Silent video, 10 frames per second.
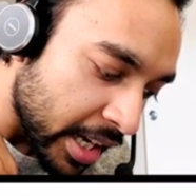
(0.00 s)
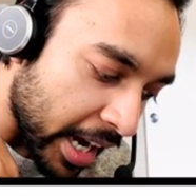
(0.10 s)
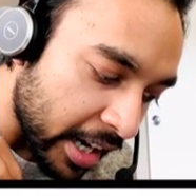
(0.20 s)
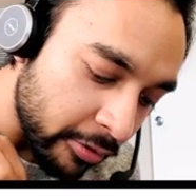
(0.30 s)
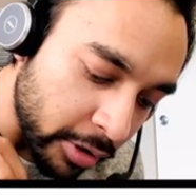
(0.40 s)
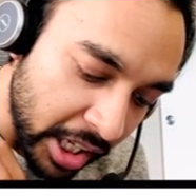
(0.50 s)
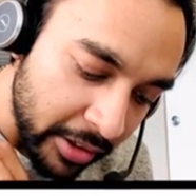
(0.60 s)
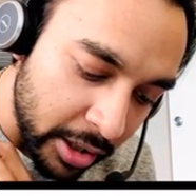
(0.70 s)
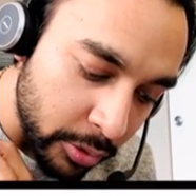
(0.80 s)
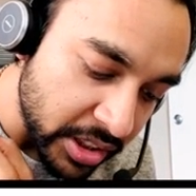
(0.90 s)
And what I will
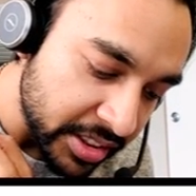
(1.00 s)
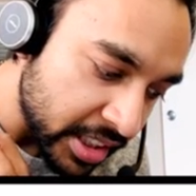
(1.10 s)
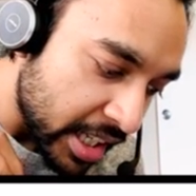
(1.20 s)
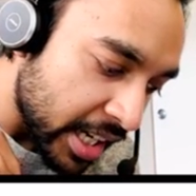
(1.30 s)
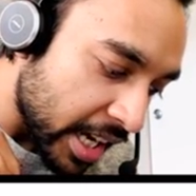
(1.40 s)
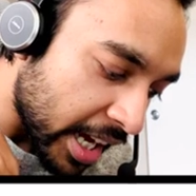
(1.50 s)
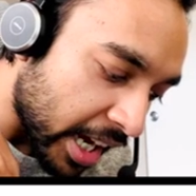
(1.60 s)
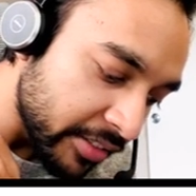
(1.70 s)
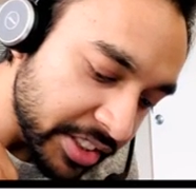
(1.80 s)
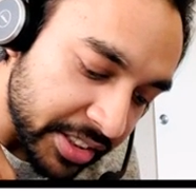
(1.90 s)
do is,
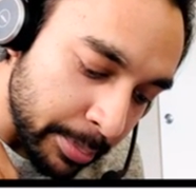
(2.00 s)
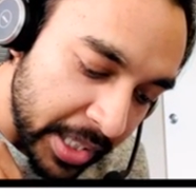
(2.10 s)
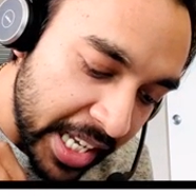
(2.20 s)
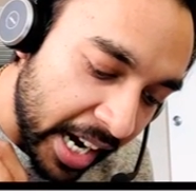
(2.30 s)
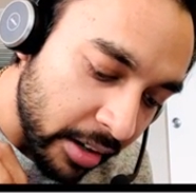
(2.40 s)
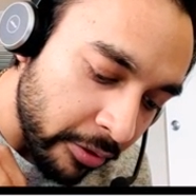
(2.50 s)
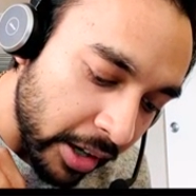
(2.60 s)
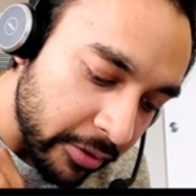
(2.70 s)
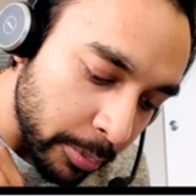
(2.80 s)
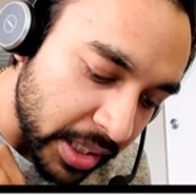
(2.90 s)
I will simply add
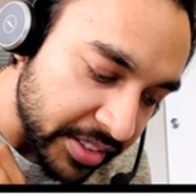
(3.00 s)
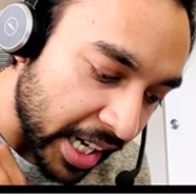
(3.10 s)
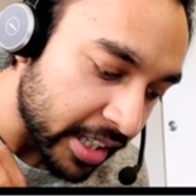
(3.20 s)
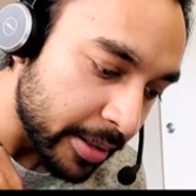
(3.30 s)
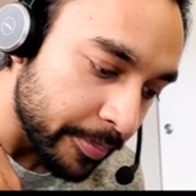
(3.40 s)
5 to my stack.